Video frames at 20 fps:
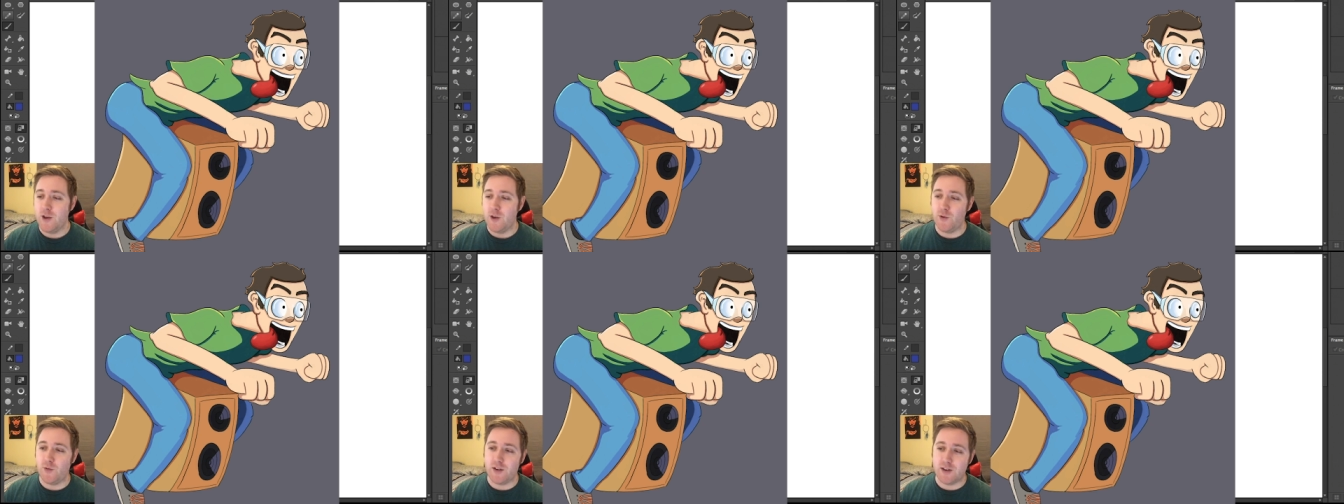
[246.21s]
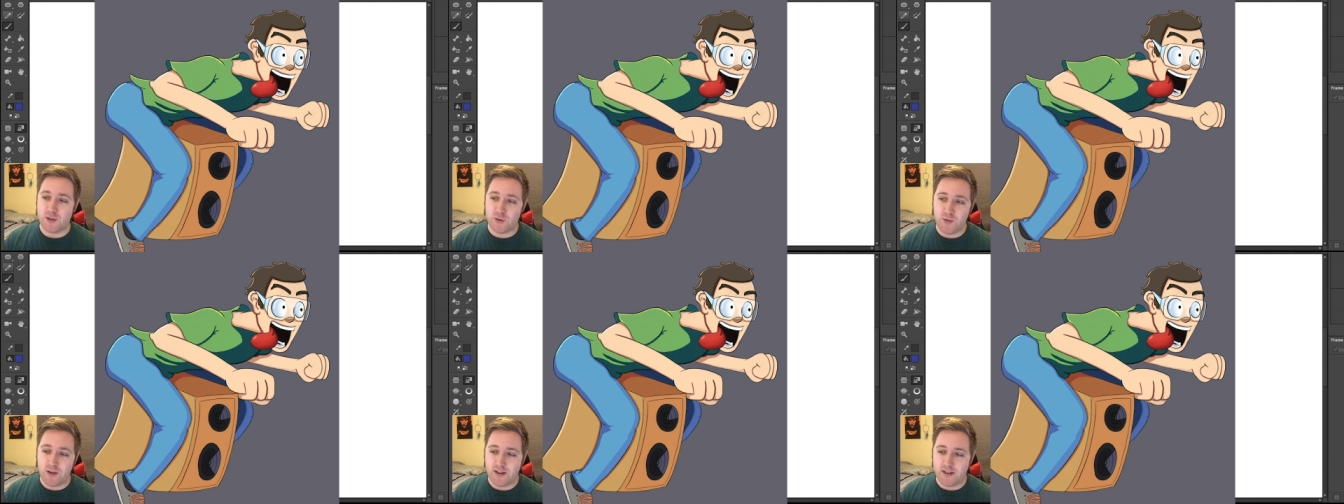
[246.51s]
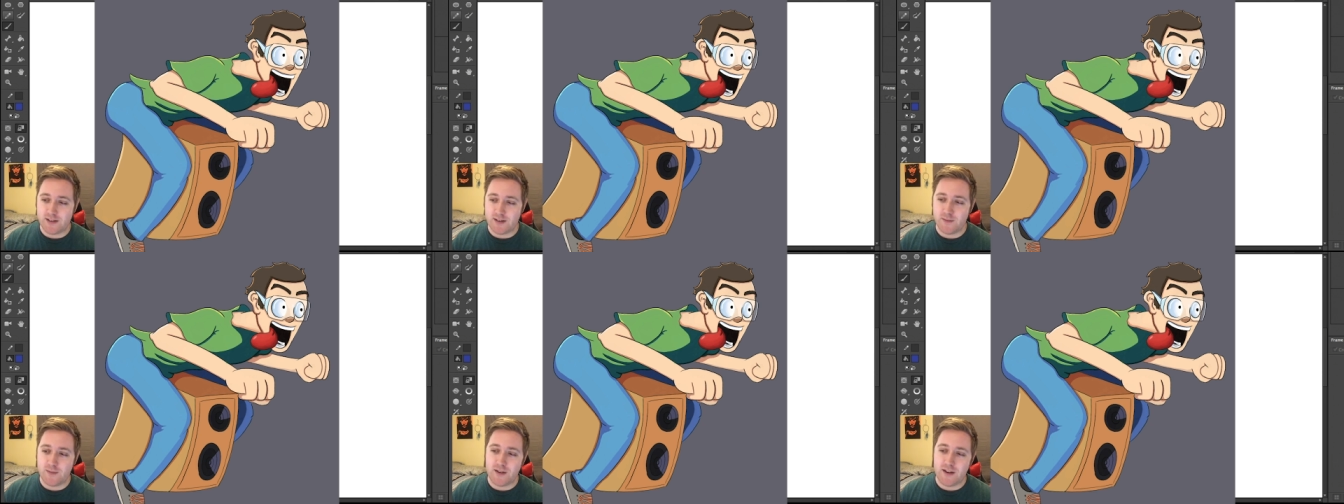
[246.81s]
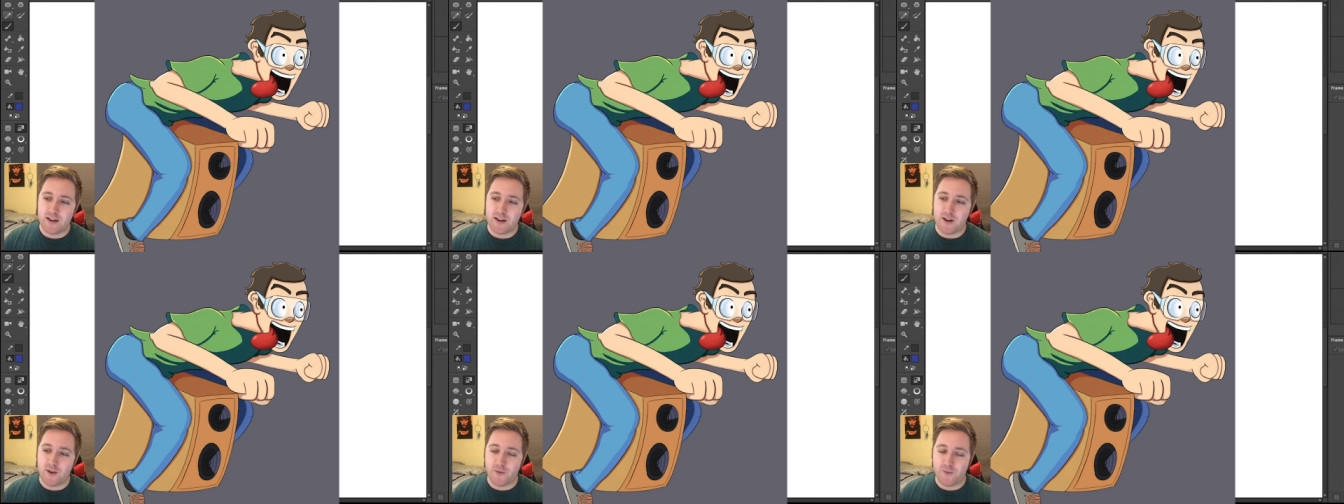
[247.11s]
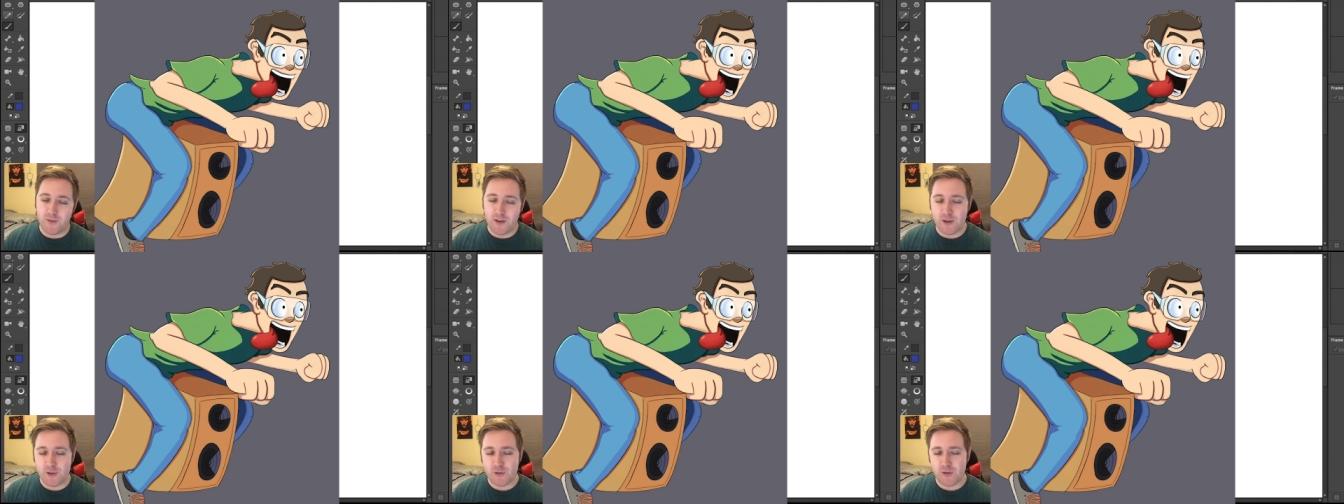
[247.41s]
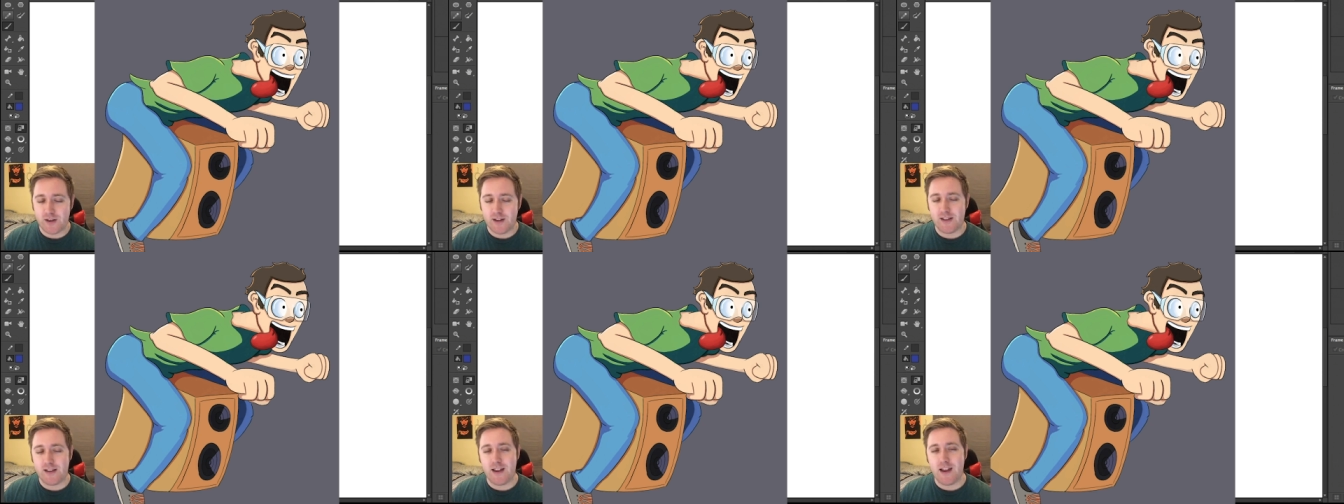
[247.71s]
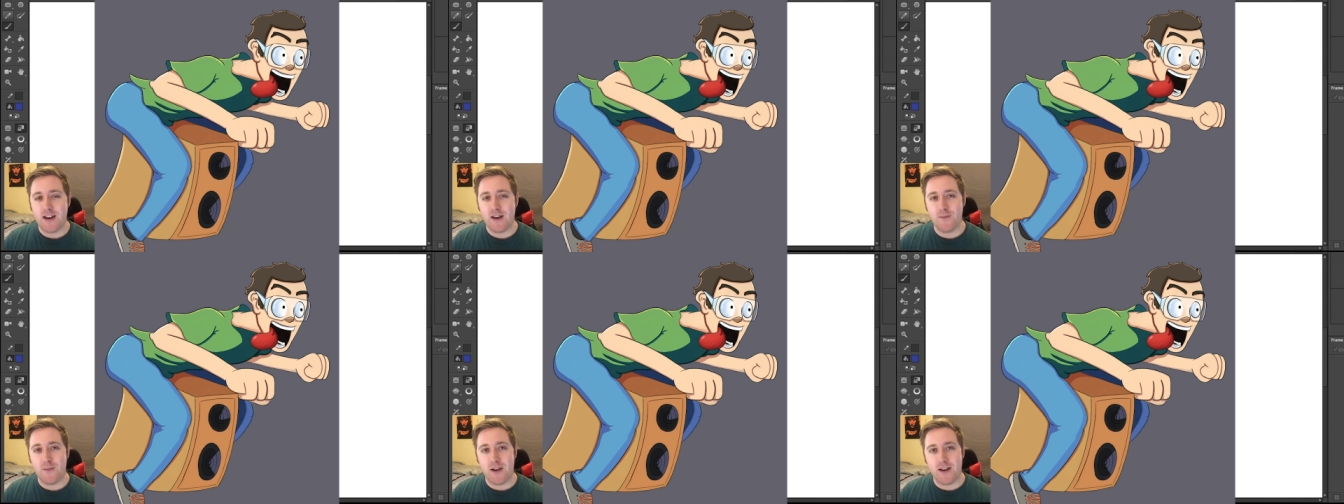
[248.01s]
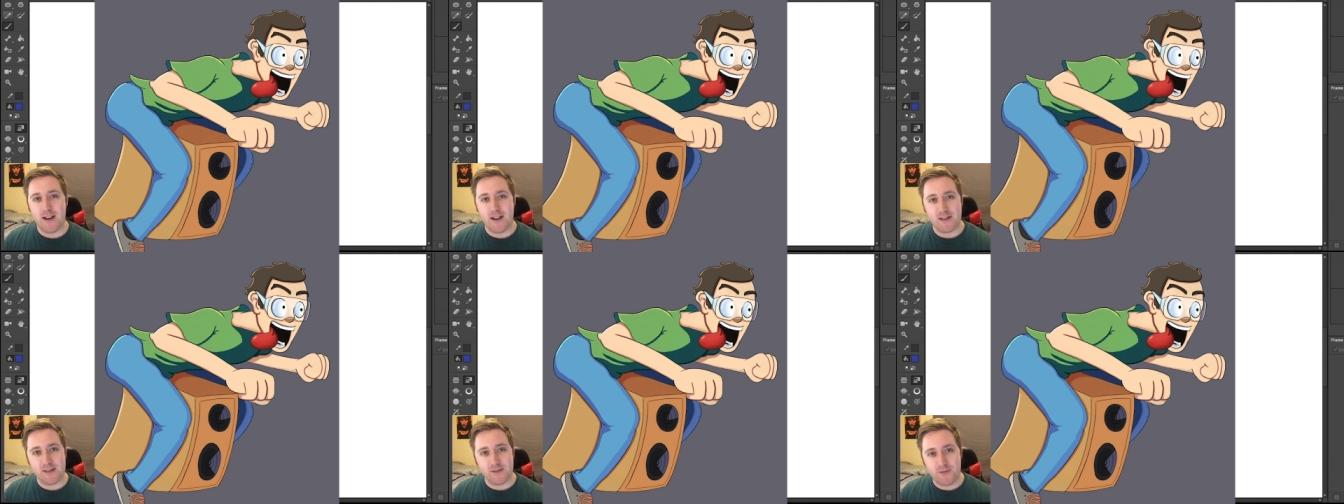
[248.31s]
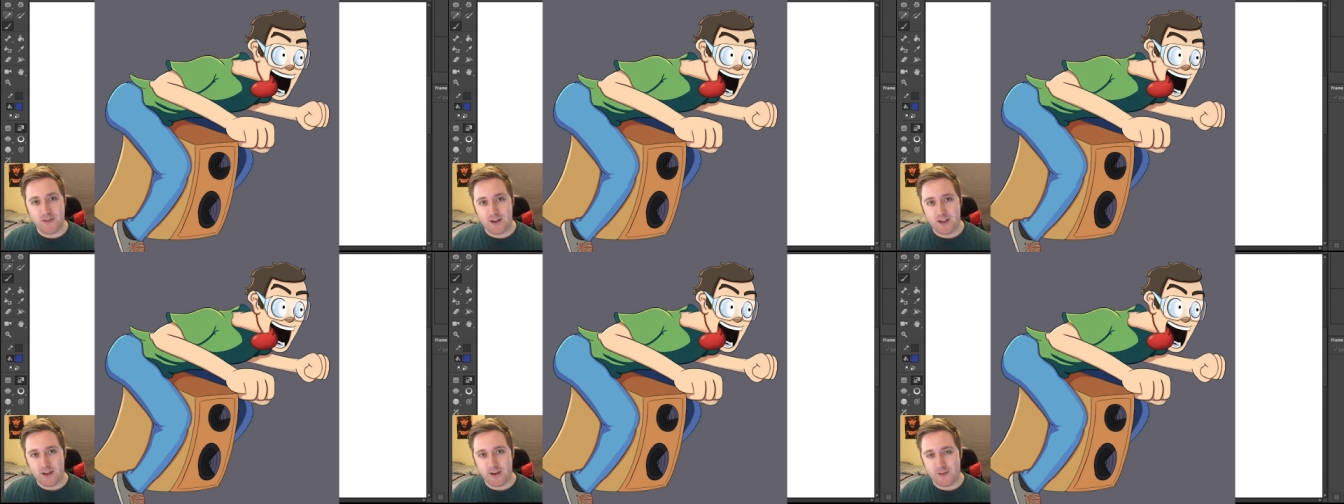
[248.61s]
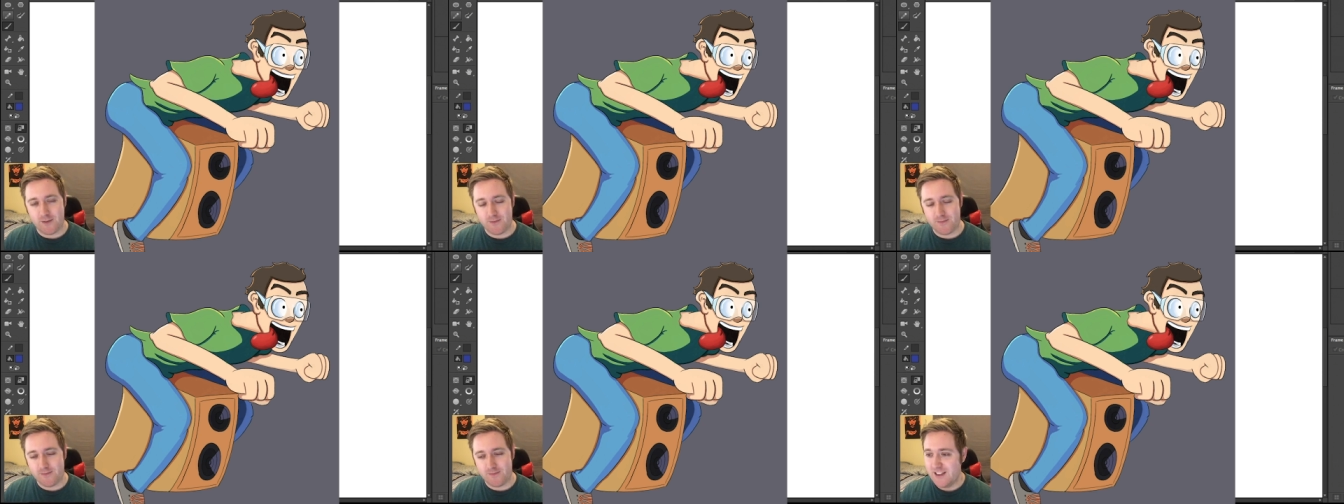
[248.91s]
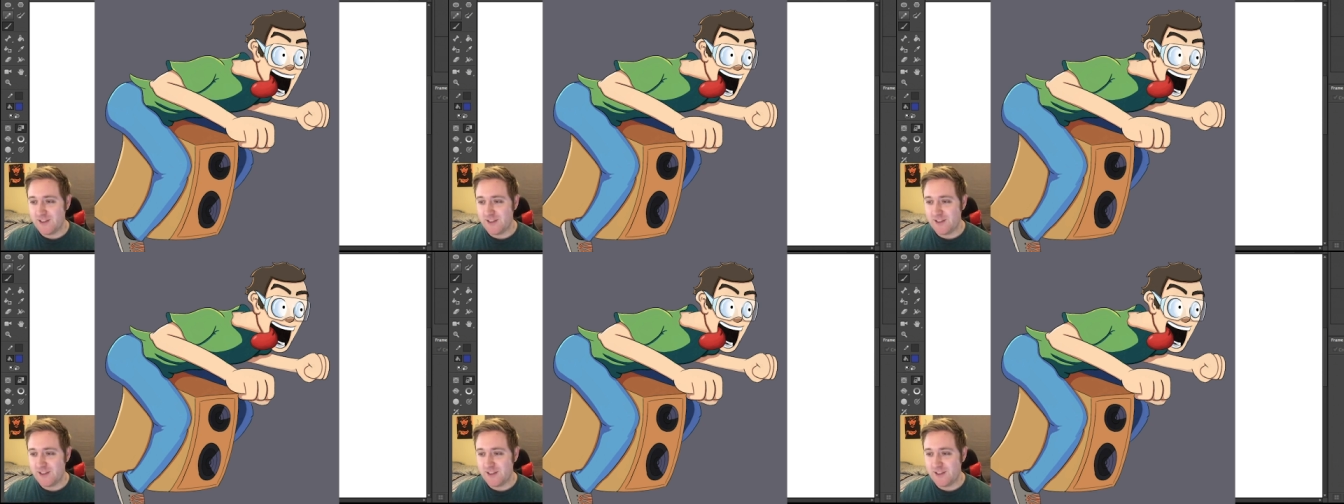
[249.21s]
you can tweet it to me and I'll feature it at the end of my next video.